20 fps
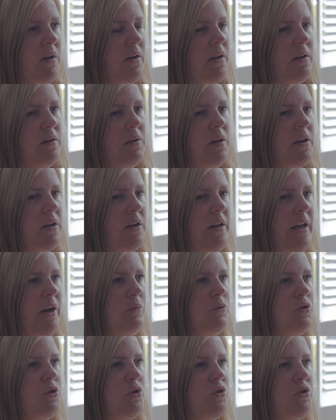and it can
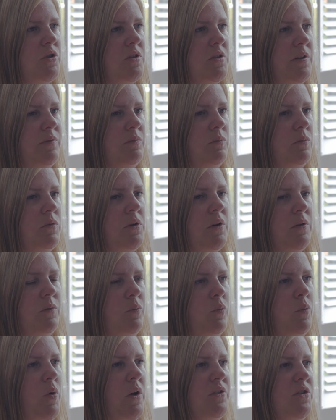help doctors in, you know,
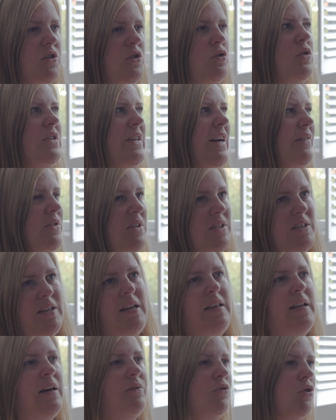once not to have to sit in that